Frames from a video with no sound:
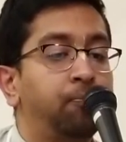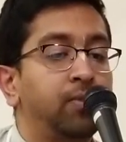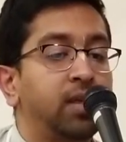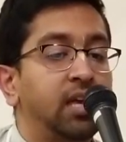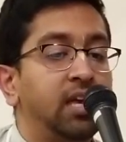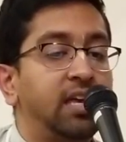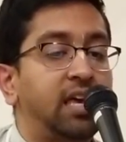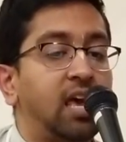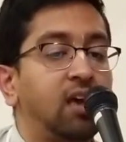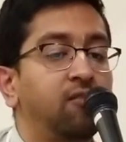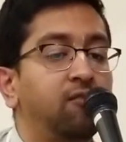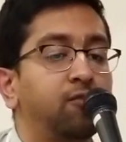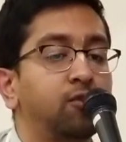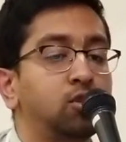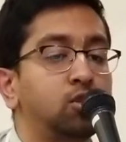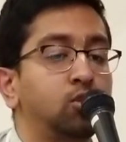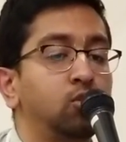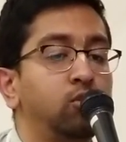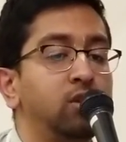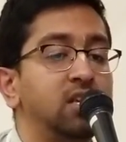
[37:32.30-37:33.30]
He came for
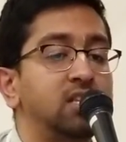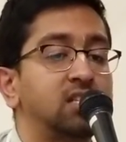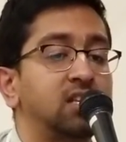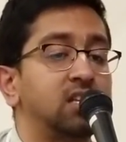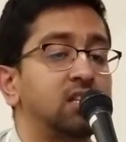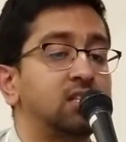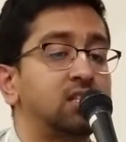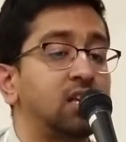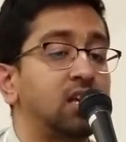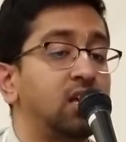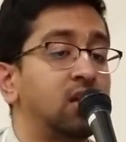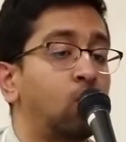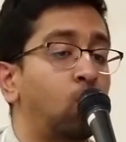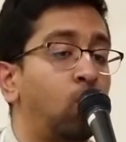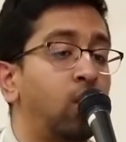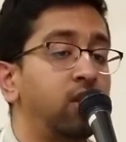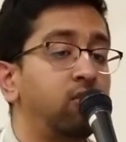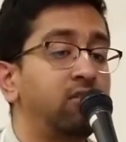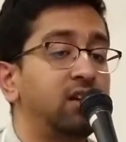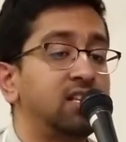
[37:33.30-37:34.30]
two reasons.
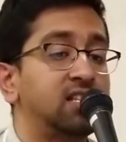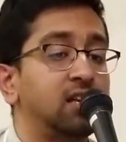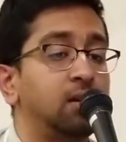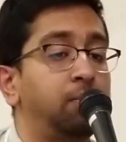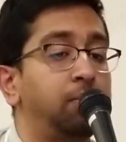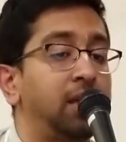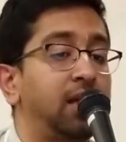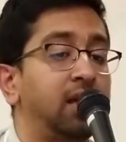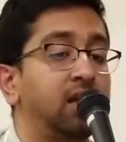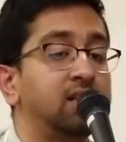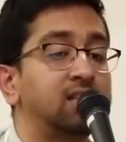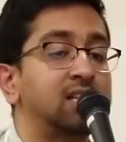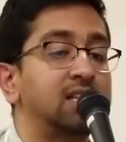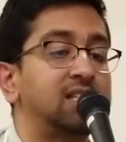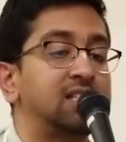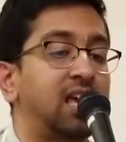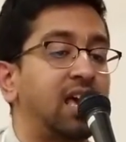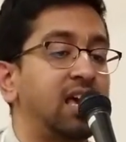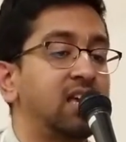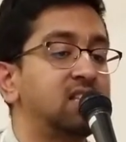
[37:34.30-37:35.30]
One reason being to
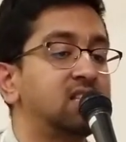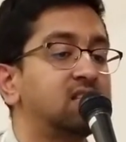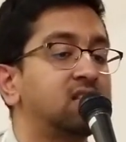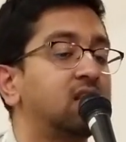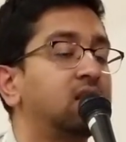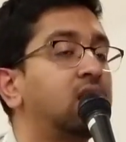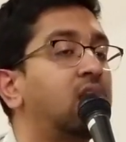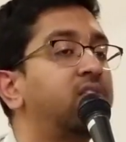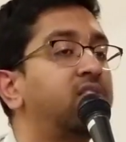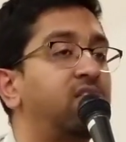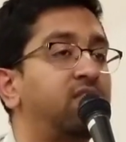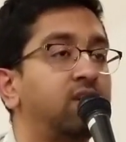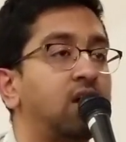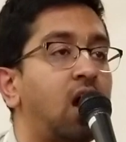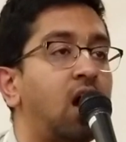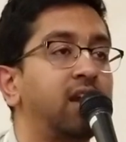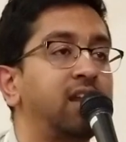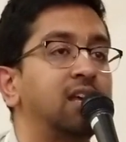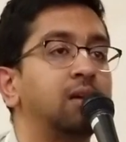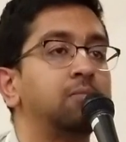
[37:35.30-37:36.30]
taste the love of
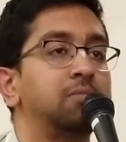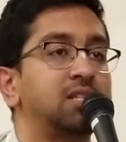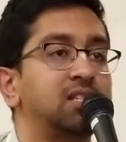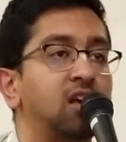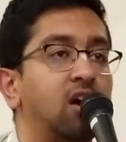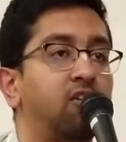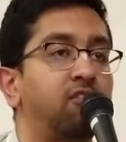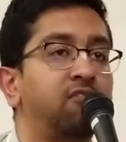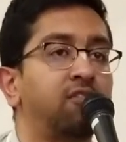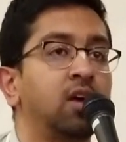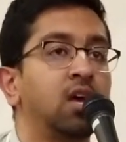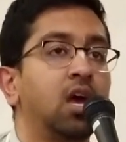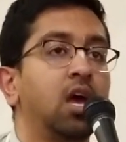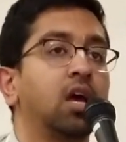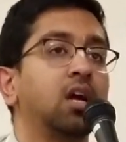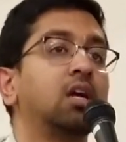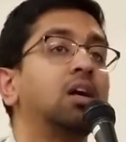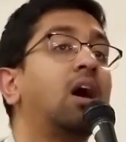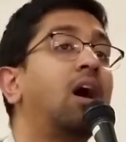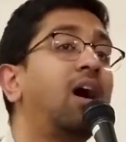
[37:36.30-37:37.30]
God himself.
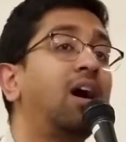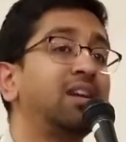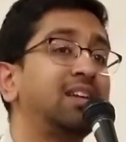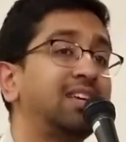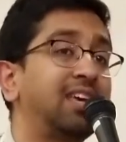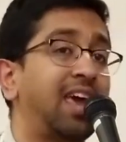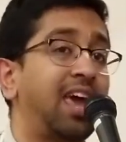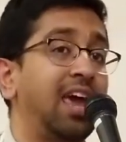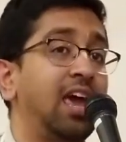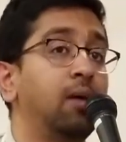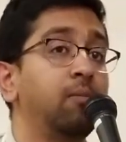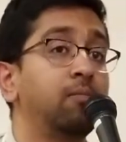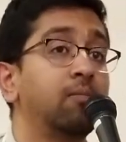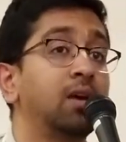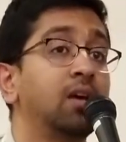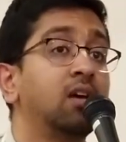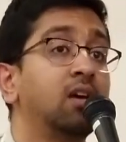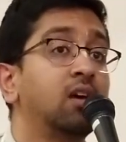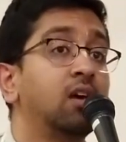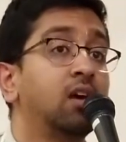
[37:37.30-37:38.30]
God
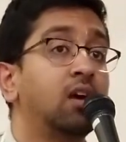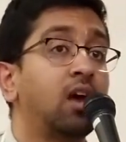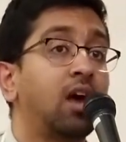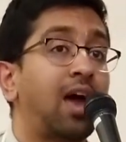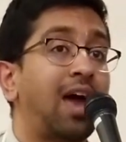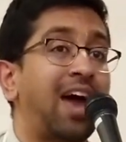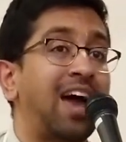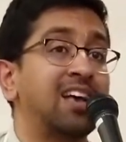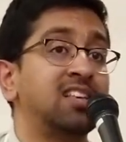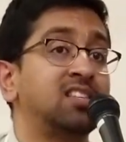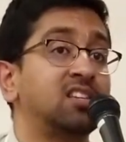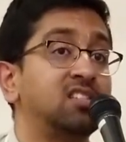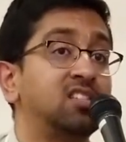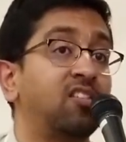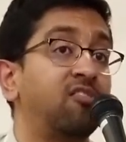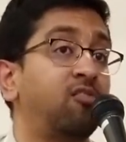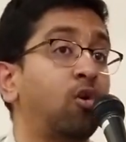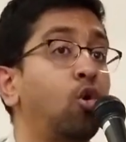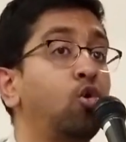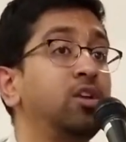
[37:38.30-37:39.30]
came as a
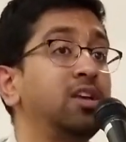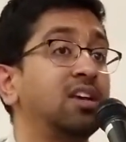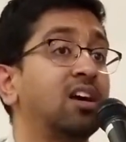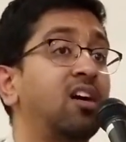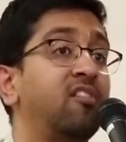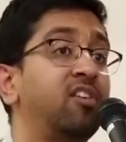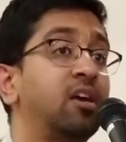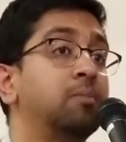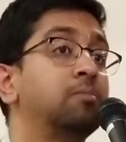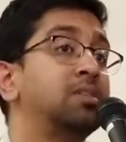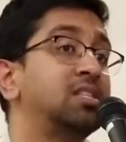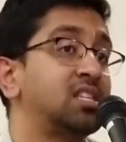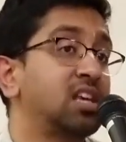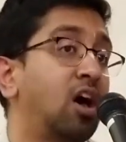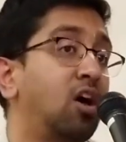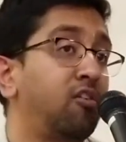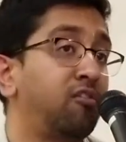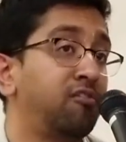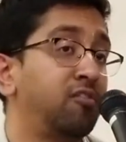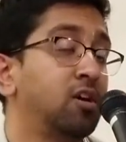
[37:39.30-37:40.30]
devotee of
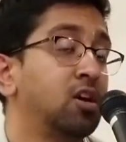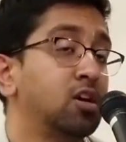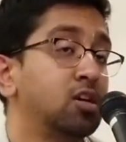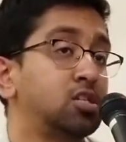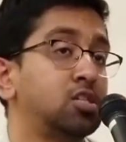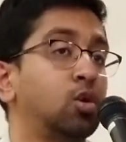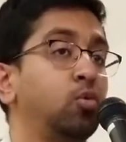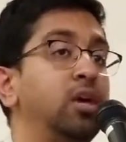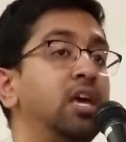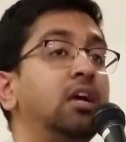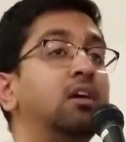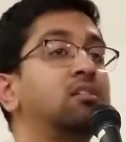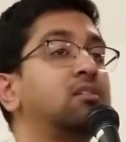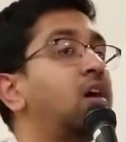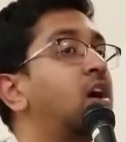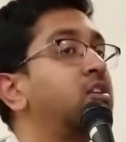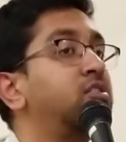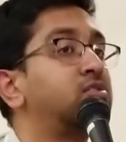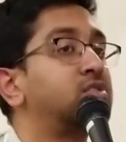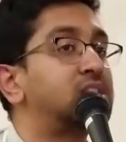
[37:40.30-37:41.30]
himself so he could
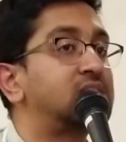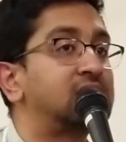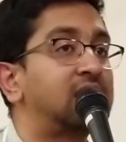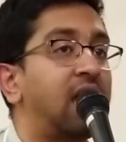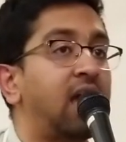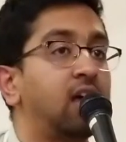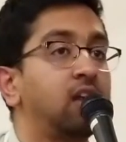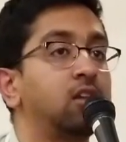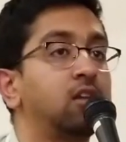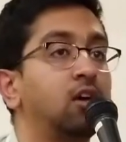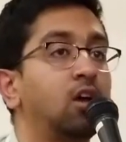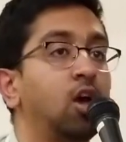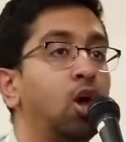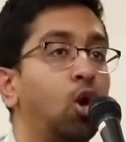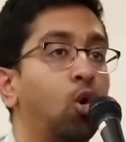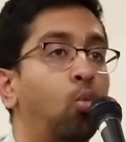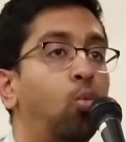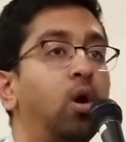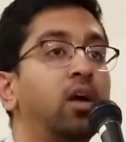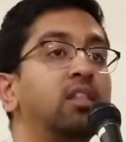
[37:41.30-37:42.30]
understand
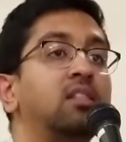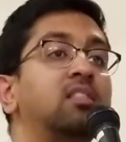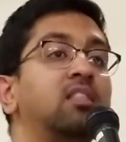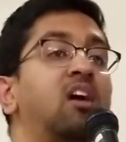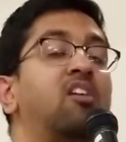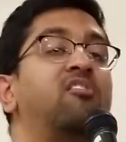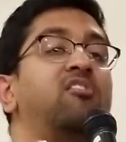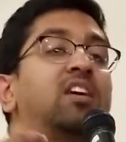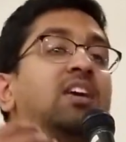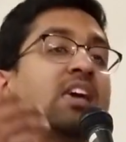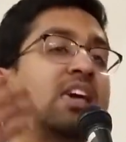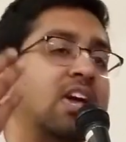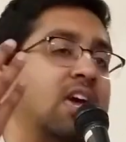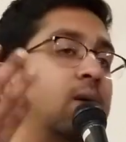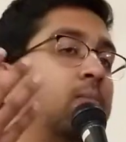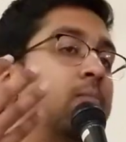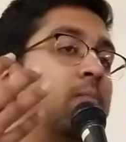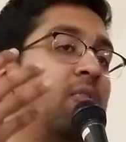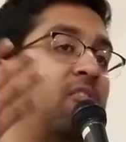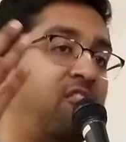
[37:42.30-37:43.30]
what loving
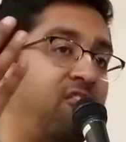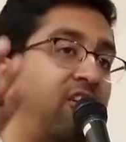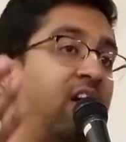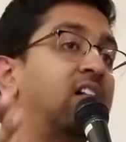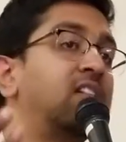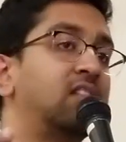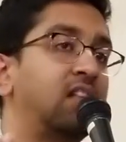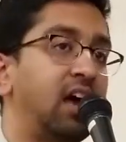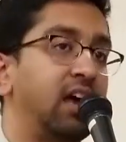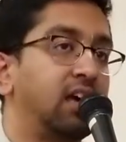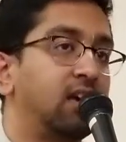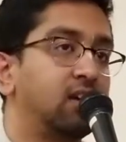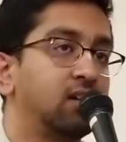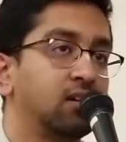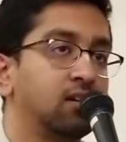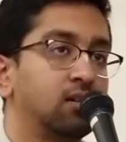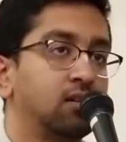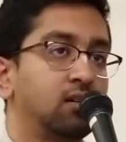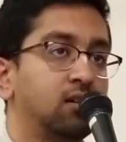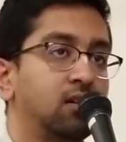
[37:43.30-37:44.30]
him felt like.
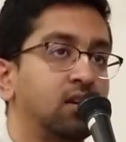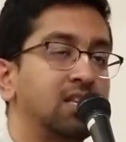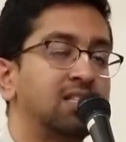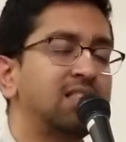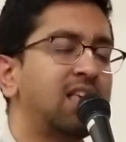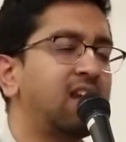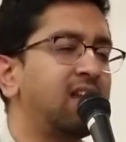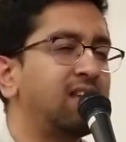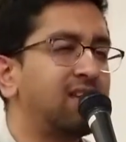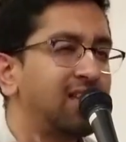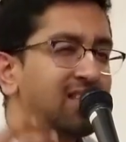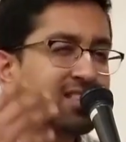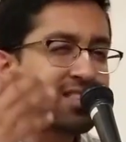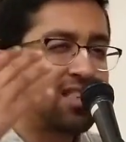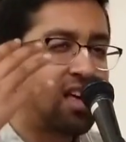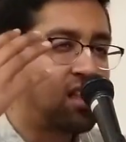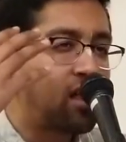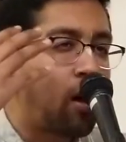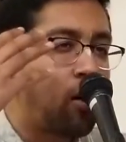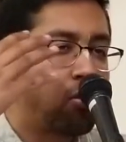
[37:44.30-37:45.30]
Isn't
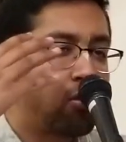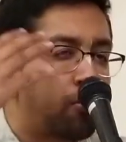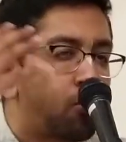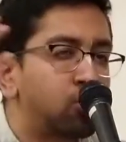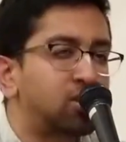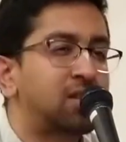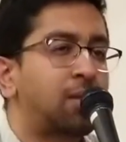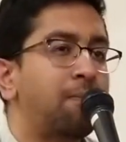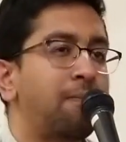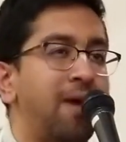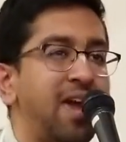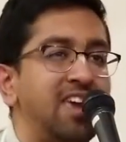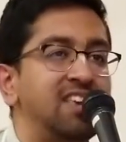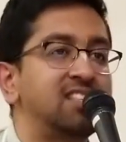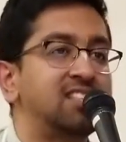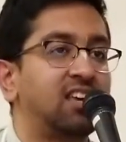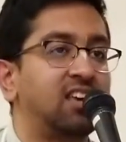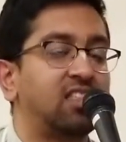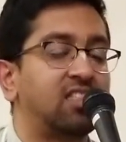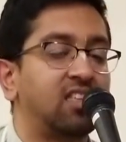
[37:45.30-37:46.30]
that the most
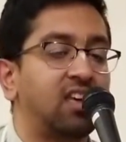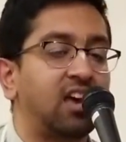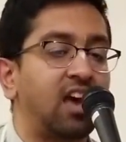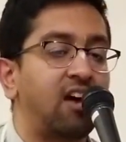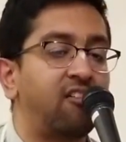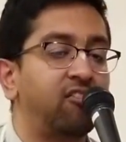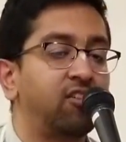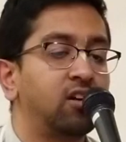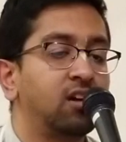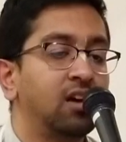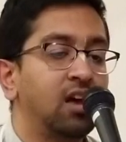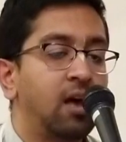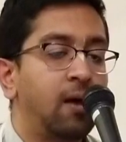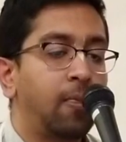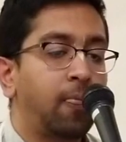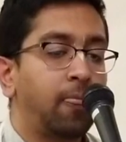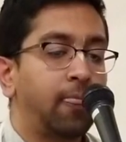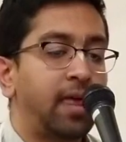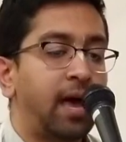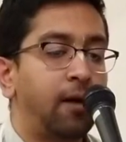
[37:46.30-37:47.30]
amazing thing ever?
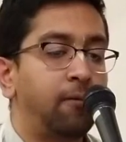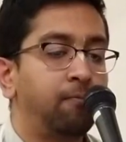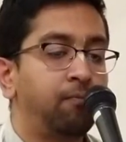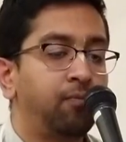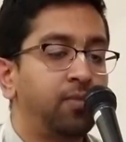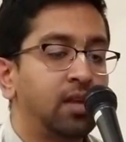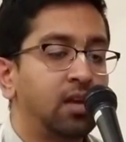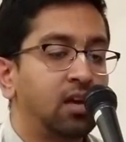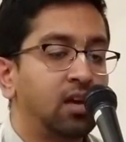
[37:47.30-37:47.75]
That